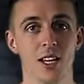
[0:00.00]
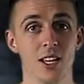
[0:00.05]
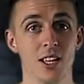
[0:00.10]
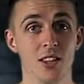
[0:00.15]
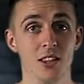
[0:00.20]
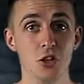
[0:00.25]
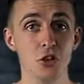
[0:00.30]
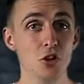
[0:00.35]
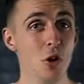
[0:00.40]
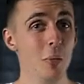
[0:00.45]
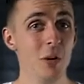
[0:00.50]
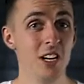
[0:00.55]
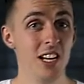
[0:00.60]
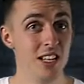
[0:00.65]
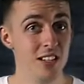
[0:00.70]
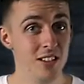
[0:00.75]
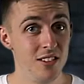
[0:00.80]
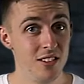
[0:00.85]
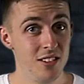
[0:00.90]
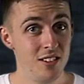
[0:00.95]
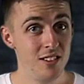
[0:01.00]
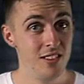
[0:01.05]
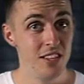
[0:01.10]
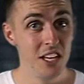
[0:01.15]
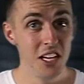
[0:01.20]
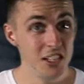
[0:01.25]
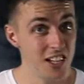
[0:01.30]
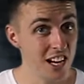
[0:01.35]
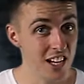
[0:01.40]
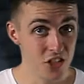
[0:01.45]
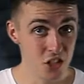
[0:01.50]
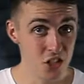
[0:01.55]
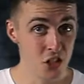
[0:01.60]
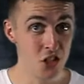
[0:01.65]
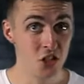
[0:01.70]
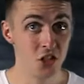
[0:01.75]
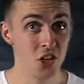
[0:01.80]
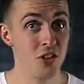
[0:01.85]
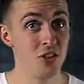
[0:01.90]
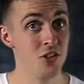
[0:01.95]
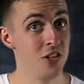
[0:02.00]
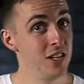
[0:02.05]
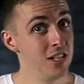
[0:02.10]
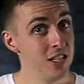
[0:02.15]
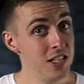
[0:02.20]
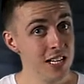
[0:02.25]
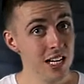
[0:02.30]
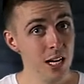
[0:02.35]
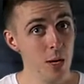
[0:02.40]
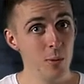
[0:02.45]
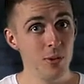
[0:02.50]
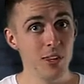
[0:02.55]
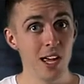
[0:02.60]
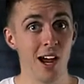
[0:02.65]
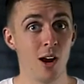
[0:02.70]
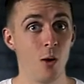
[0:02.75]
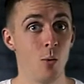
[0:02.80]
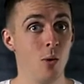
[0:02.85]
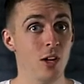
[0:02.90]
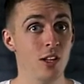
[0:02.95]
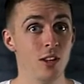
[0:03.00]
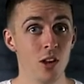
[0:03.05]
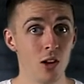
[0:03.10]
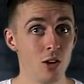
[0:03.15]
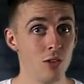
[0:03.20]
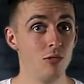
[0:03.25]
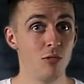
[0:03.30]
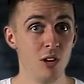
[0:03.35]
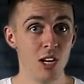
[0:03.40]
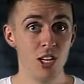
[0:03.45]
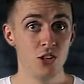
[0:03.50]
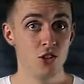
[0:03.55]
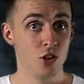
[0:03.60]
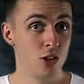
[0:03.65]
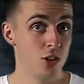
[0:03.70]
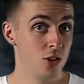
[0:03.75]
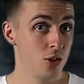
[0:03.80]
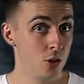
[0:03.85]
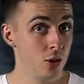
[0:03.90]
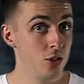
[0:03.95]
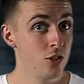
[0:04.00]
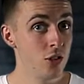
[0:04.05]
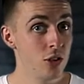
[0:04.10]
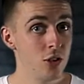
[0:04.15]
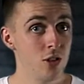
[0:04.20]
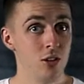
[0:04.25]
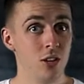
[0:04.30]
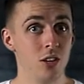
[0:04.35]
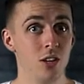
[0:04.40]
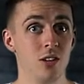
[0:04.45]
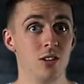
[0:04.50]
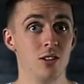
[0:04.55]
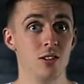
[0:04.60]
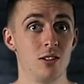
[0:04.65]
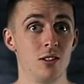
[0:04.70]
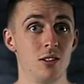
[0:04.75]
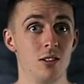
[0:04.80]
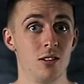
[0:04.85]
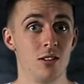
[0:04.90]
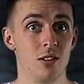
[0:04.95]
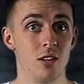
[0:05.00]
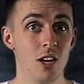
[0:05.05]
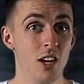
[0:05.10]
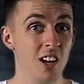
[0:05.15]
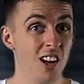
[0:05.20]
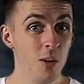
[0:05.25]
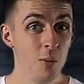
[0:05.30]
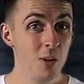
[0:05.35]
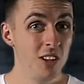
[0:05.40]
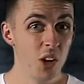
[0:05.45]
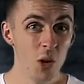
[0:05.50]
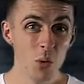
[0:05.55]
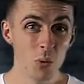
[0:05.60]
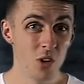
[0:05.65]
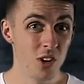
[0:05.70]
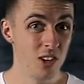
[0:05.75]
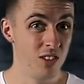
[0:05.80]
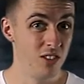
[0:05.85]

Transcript: The trouble is, this attitude shows that deep down we don't really trust God's goodness, and we don't want